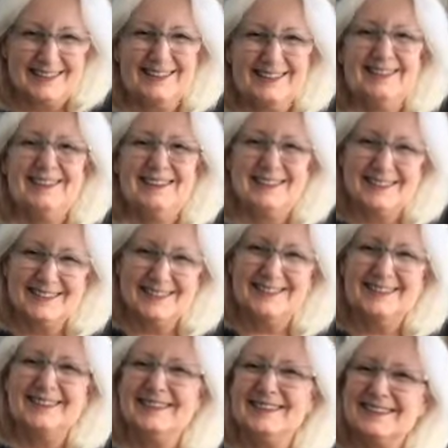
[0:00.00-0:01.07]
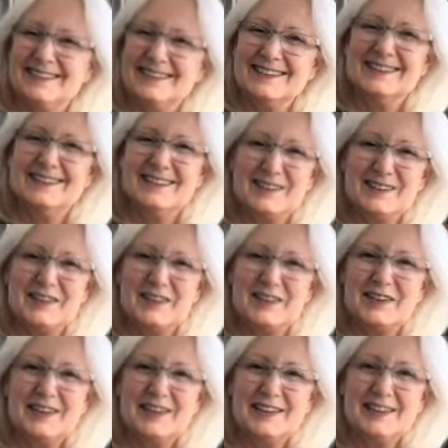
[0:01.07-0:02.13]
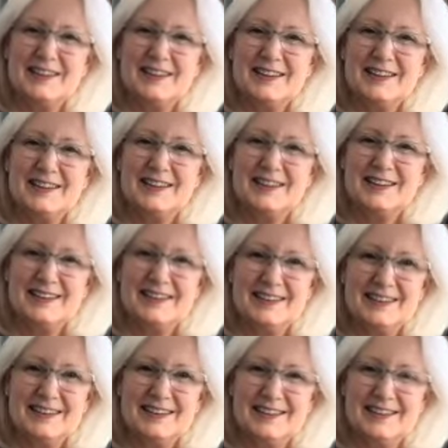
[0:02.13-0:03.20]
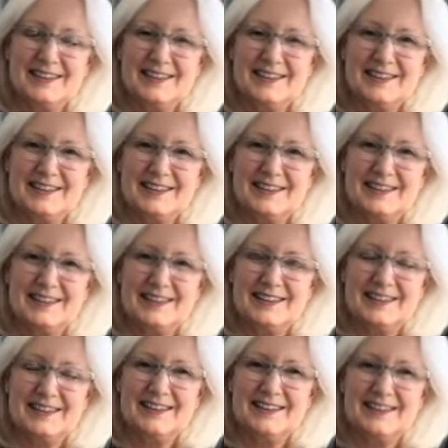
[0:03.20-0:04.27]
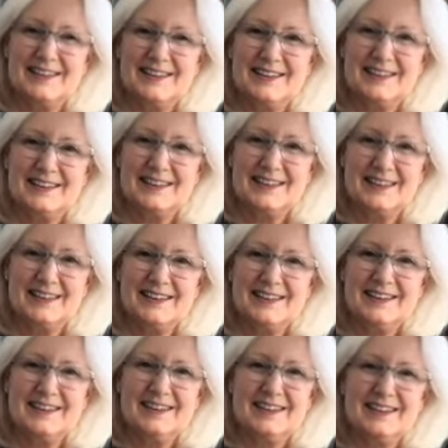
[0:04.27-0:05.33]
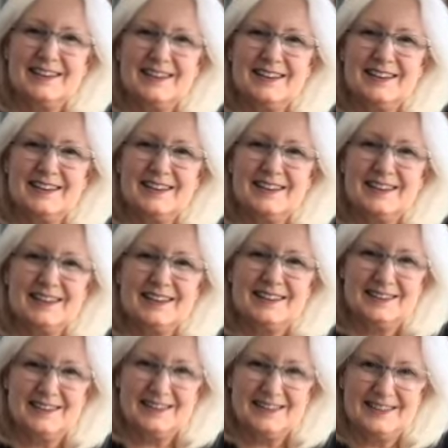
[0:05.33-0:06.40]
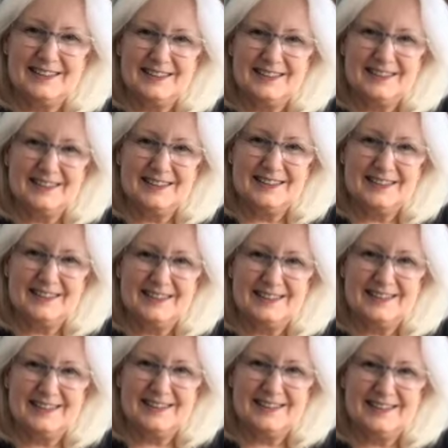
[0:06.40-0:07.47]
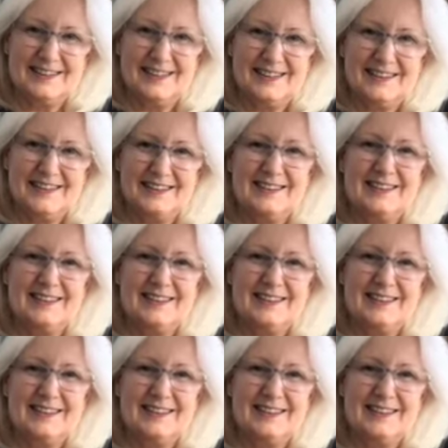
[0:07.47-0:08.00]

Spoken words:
This person isn't speaking.